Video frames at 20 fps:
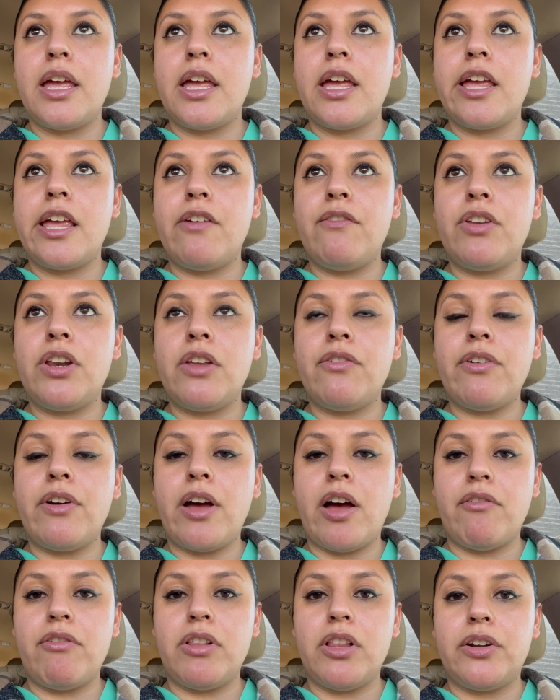even if I
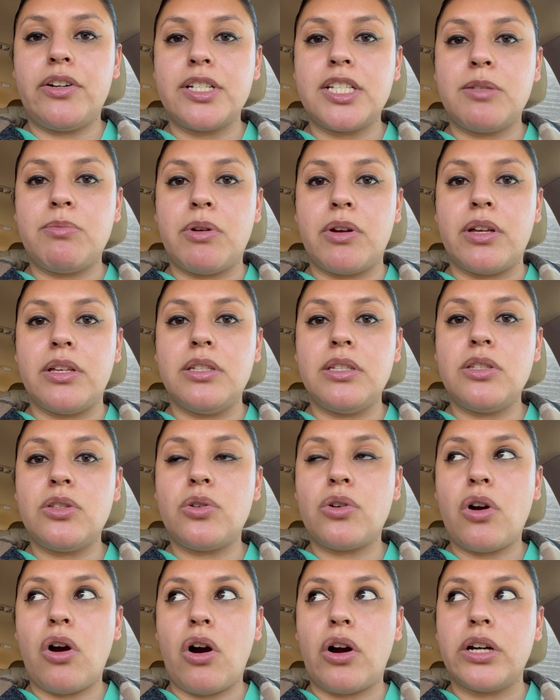have a lot of experience,
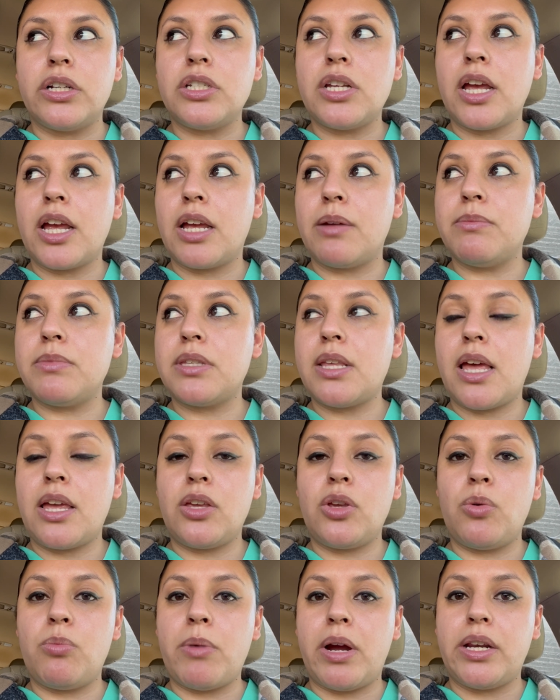there are times that
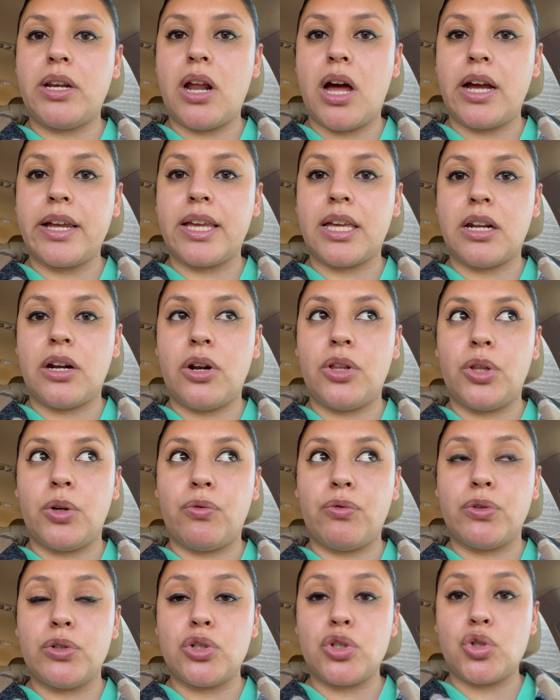you might not get it on the
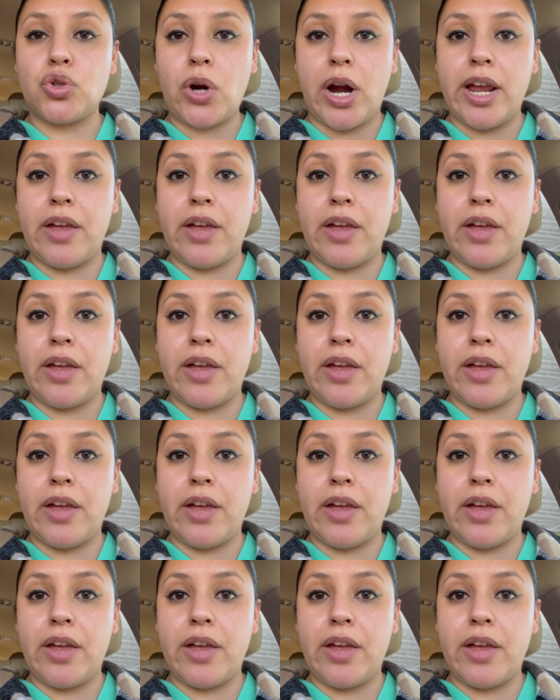first try.